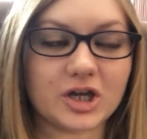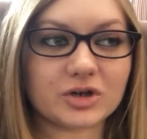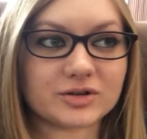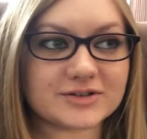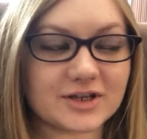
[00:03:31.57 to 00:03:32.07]

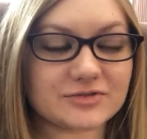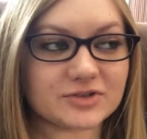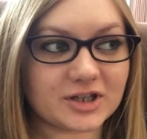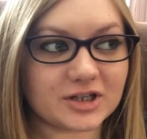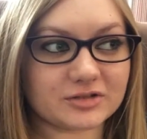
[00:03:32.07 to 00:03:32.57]
whereas I
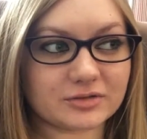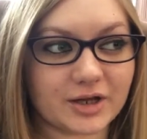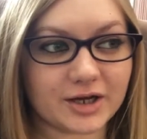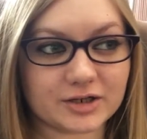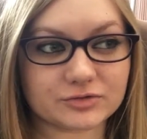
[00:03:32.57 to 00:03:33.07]
feel like a
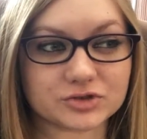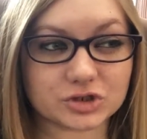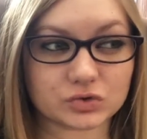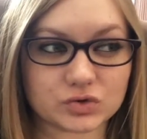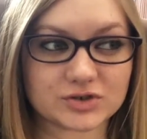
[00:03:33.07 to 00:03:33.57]
lot of
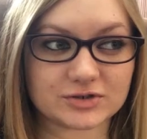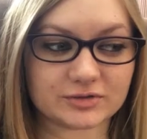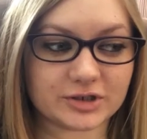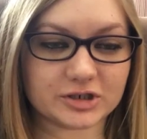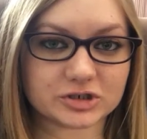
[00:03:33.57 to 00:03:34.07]
children's
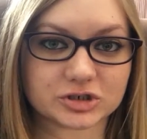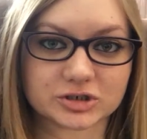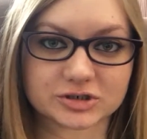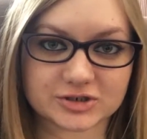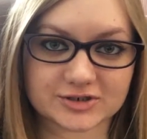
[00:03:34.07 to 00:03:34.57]

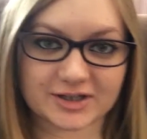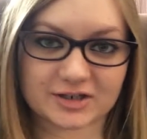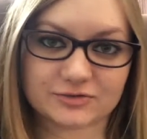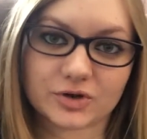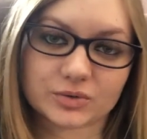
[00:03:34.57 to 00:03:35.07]
literature just
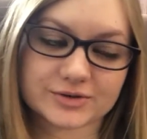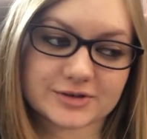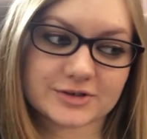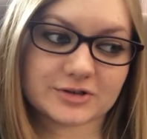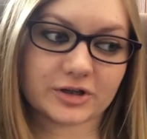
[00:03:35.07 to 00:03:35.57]
kind of
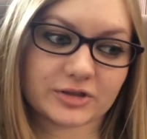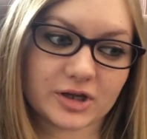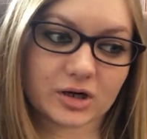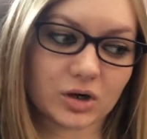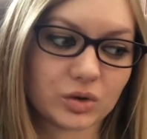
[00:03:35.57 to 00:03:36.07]
focuses on
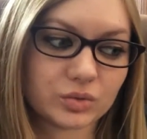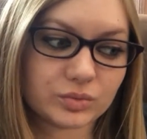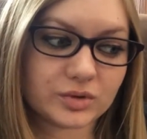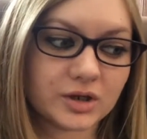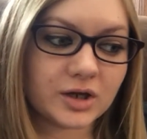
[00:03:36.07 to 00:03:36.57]
their
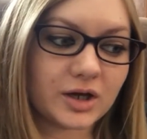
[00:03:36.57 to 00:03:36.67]
own